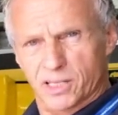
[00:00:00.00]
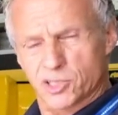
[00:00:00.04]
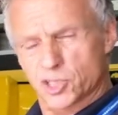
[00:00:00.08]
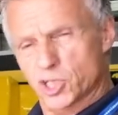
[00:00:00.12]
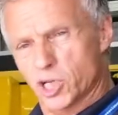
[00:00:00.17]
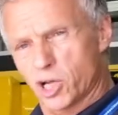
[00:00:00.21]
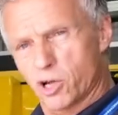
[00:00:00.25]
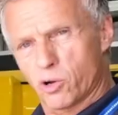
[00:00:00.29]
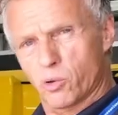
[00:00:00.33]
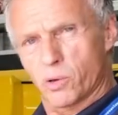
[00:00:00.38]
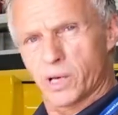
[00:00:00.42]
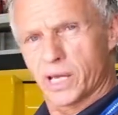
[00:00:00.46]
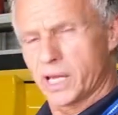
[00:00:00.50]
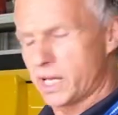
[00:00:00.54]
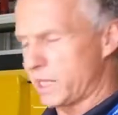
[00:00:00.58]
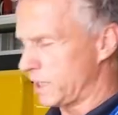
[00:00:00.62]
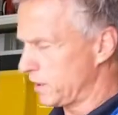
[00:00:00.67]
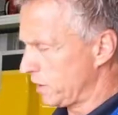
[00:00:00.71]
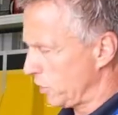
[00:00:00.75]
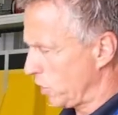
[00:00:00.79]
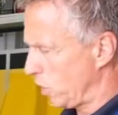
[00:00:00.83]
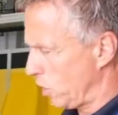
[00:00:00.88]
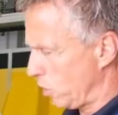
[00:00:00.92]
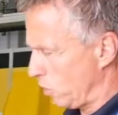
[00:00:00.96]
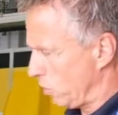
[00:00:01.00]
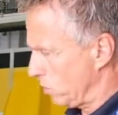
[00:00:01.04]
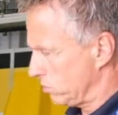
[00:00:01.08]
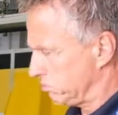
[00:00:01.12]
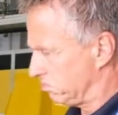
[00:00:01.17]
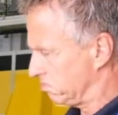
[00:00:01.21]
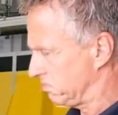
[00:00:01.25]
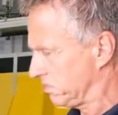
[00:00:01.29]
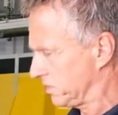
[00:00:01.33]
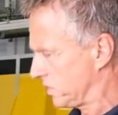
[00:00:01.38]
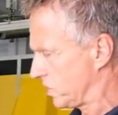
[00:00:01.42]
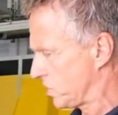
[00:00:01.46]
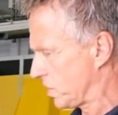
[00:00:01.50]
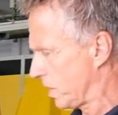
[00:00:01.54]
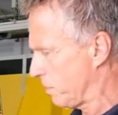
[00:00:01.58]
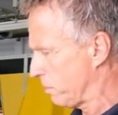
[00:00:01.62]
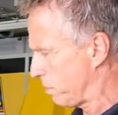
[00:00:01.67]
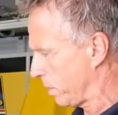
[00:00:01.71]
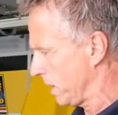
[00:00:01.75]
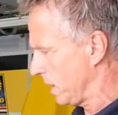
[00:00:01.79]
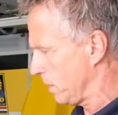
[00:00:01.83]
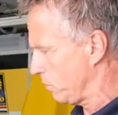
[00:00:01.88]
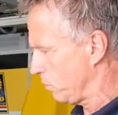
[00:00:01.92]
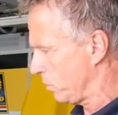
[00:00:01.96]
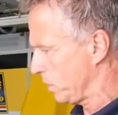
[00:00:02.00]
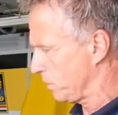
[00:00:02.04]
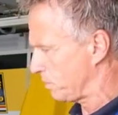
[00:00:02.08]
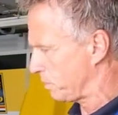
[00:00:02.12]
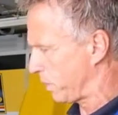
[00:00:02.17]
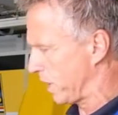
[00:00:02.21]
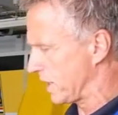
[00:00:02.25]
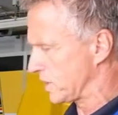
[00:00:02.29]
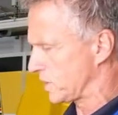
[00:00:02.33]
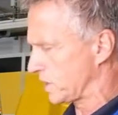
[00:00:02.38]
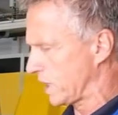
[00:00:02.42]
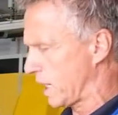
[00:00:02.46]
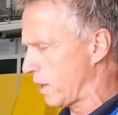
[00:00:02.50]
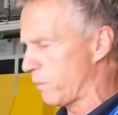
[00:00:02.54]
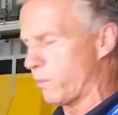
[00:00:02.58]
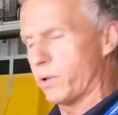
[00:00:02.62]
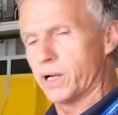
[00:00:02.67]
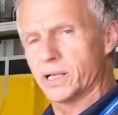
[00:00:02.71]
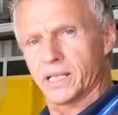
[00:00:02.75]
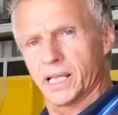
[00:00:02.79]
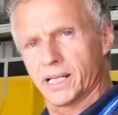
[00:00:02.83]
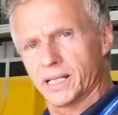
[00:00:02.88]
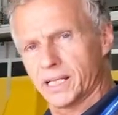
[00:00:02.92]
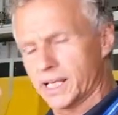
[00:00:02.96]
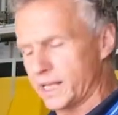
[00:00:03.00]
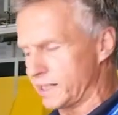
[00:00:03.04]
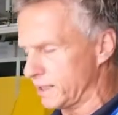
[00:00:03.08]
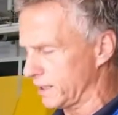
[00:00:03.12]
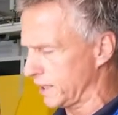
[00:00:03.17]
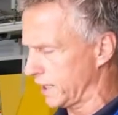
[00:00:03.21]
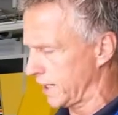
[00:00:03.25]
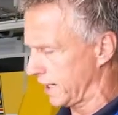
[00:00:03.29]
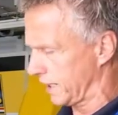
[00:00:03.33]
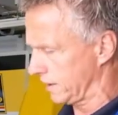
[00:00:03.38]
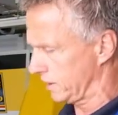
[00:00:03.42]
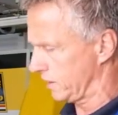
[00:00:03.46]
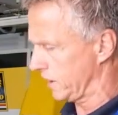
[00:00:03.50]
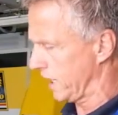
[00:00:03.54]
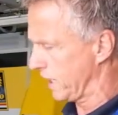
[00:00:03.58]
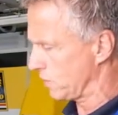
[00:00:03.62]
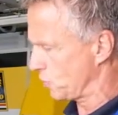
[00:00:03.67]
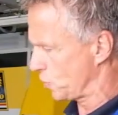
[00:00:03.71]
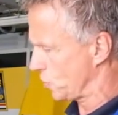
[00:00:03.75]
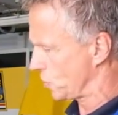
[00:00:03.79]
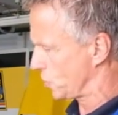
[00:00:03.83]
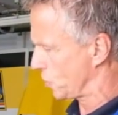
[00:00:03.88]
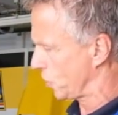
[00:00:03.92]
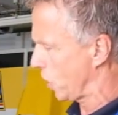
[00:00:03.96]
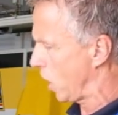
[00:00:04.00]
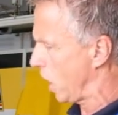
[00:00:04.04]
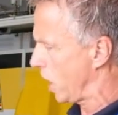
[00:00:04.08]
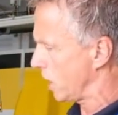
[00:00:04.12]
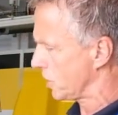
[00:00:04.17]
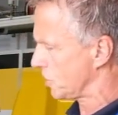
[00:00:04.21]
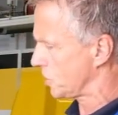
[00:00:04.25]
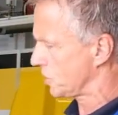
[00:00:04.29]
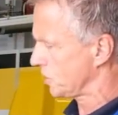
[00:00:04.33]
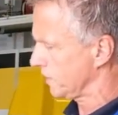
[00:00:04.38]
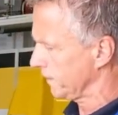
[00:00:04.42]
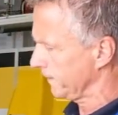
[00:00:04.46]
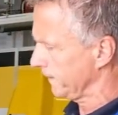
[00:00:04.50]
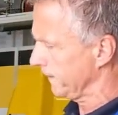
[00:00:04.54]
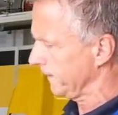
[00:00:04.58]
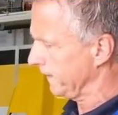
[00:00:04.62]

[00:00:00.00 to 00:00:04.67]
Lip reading: So, you know, simply we press that one, and then the engine starts.